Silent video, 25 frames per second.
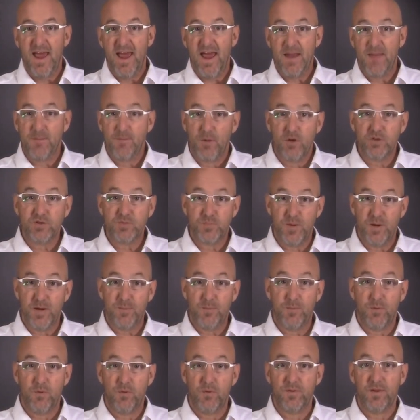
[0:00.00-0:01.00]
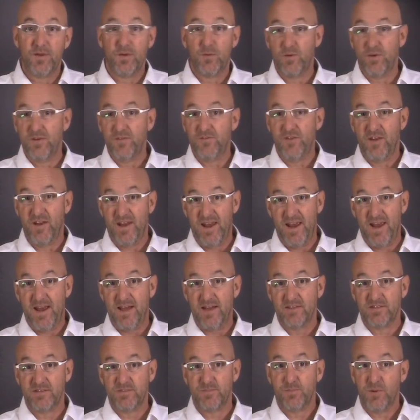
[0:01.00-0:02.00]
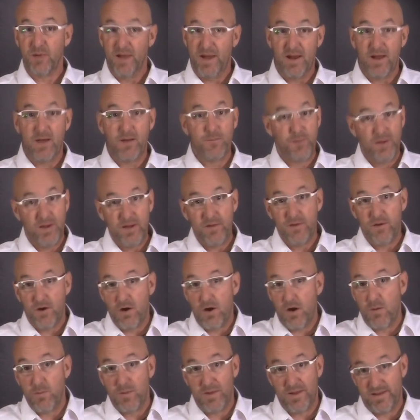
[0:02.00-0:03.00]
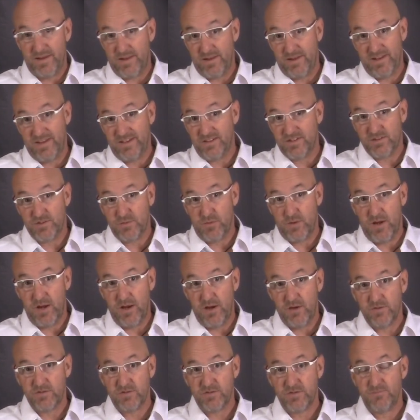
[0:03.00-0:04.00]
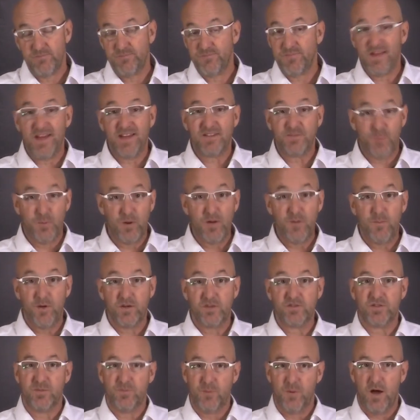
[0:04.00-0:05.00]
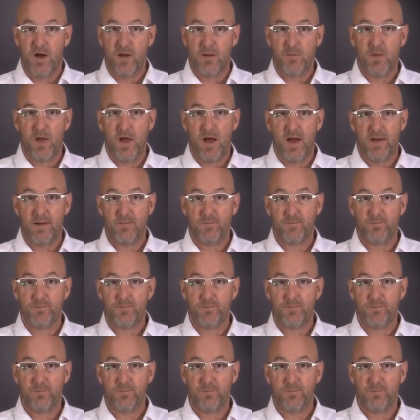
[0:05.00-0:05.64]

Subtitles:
And most people that refinance plan on being in their home at least 3 years. That's pretty much the bottom line.